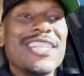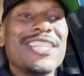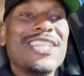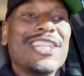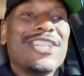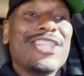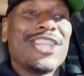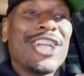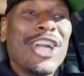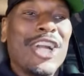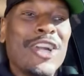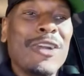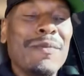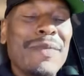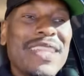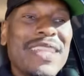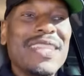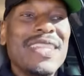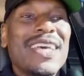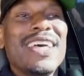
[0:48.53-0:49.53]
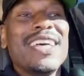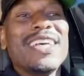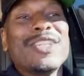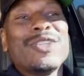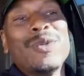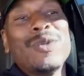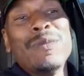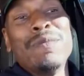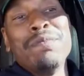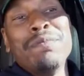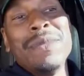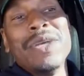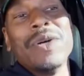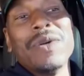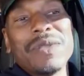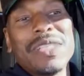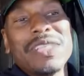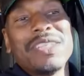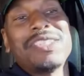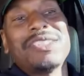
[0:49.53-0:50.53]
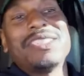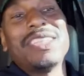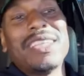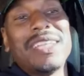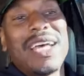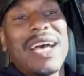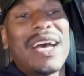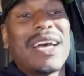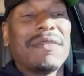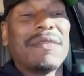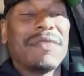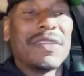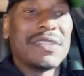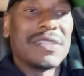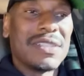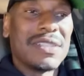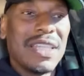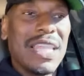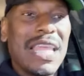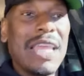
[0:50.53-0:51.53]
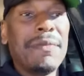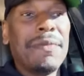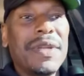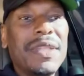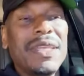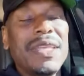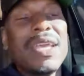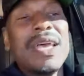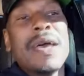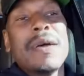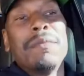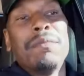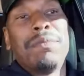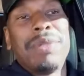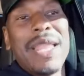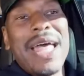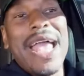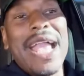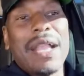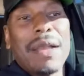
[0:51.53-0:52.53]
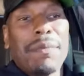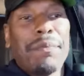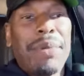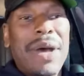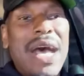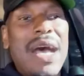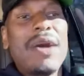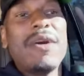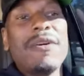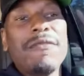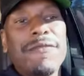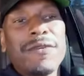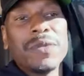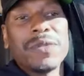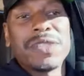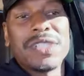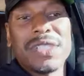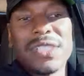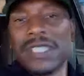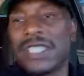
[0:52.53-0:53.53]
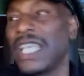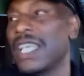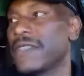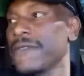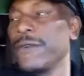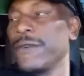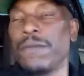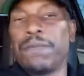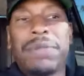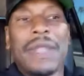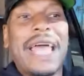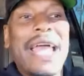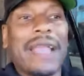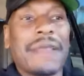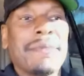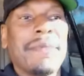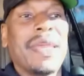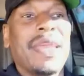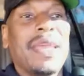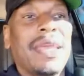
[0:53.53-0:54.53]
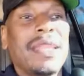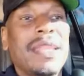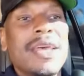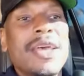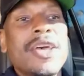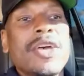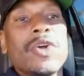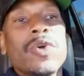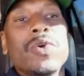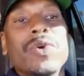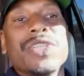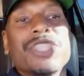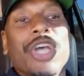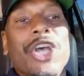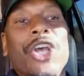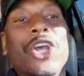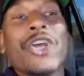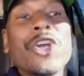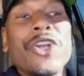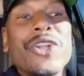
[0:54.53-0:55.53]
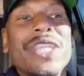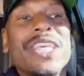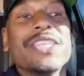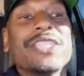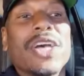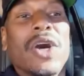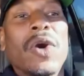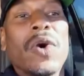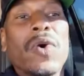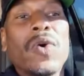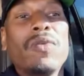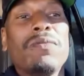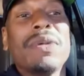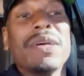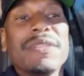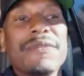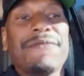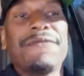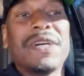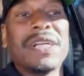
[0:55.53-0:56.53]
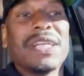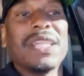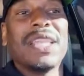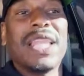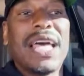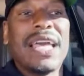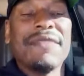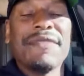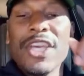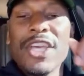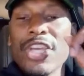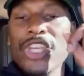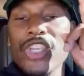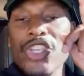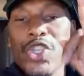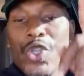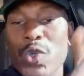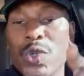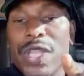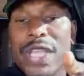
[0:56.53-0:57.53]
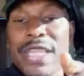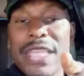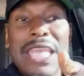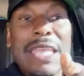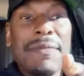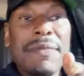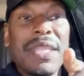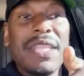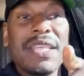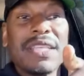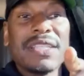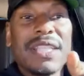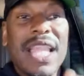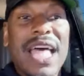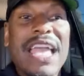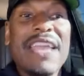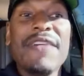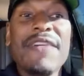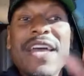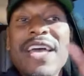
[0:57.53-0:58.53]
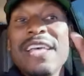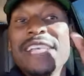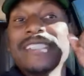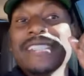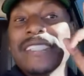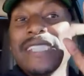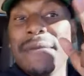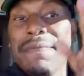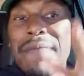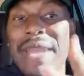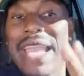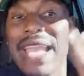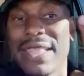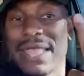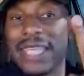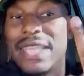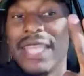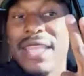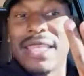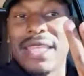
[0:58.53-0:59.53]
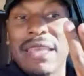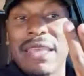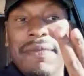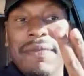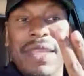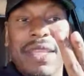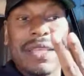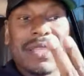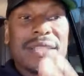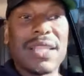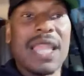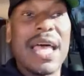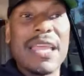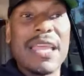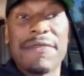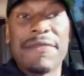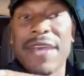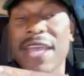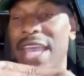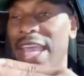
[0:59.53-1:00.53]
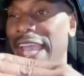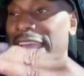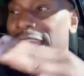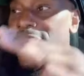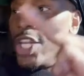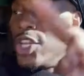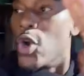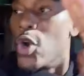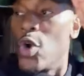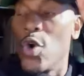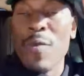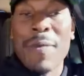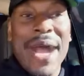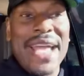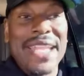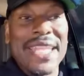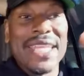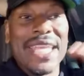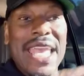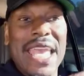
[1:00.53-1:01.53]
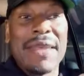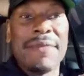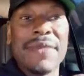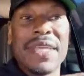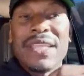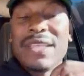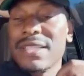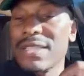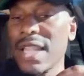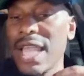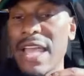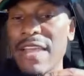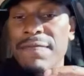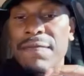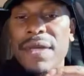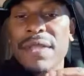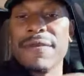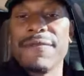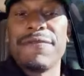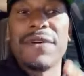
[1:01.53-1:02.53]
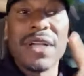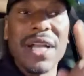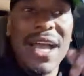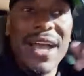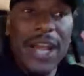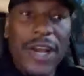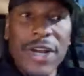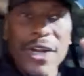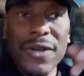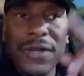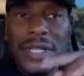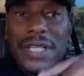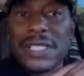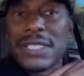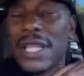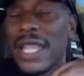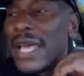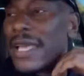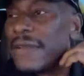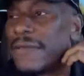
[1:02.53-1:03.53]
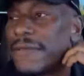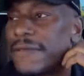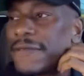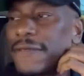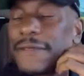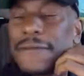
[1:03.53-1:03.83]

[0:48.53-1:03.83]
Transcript: determined to milk the shit out of a celebrity, black, powerful, successful black man who has earned his own motherfucking life? You didn't give me this life. Samantha didn't give me this life. And nobody gave me this life, motherfucker. I earned this life.